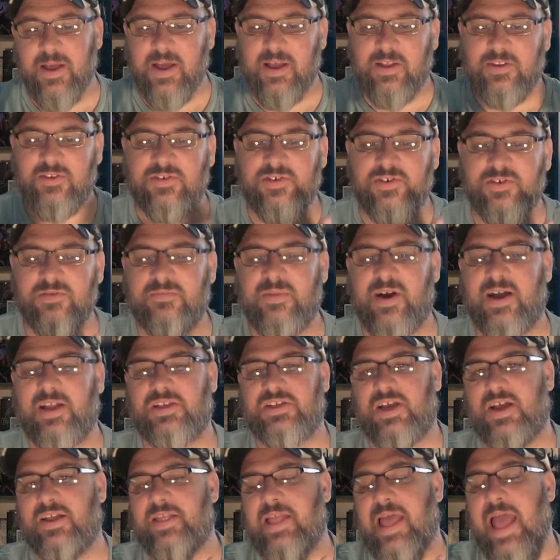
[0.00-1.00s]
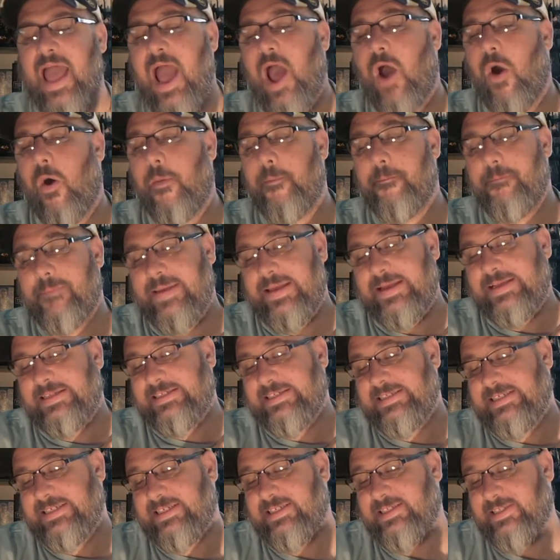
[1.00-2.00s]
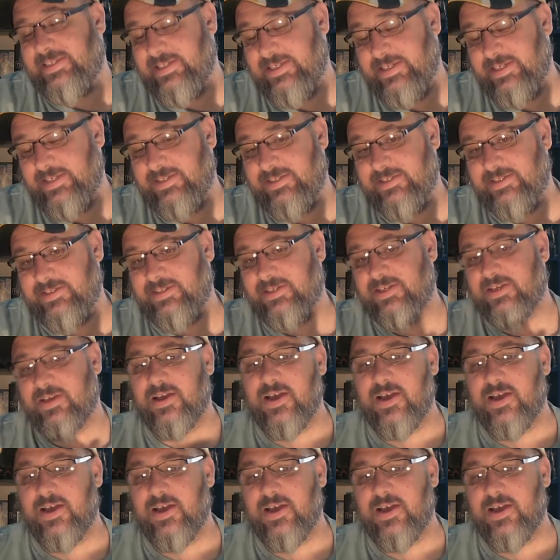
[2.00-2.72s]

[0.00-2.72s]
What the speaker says: too much on how amazing it is.